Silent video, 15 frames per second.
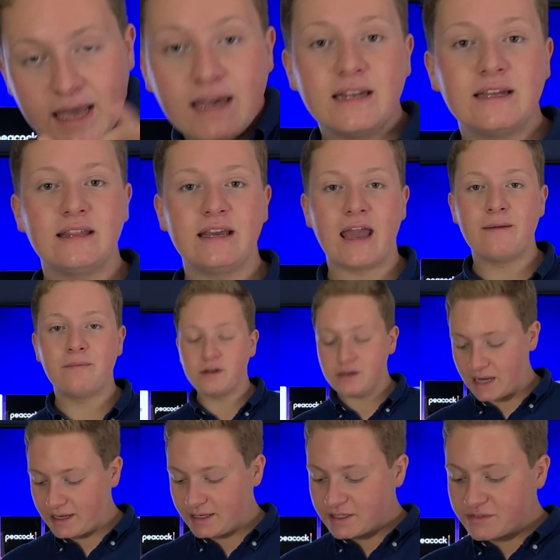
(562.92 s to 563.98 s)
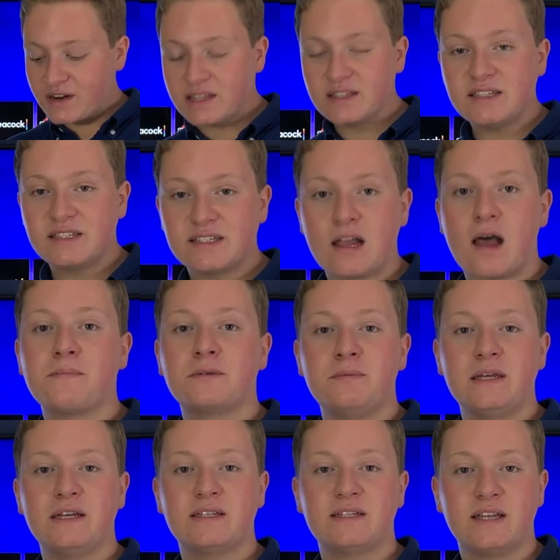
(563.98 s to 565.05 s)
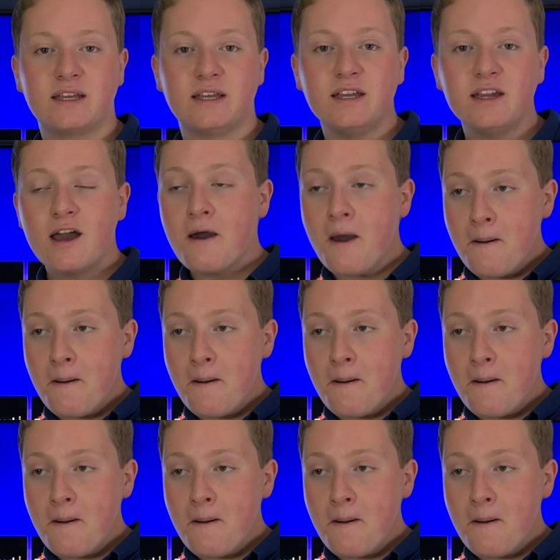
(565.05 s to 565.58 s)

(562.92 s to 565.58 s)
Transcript: the A button, and it's finally stopped being sticky.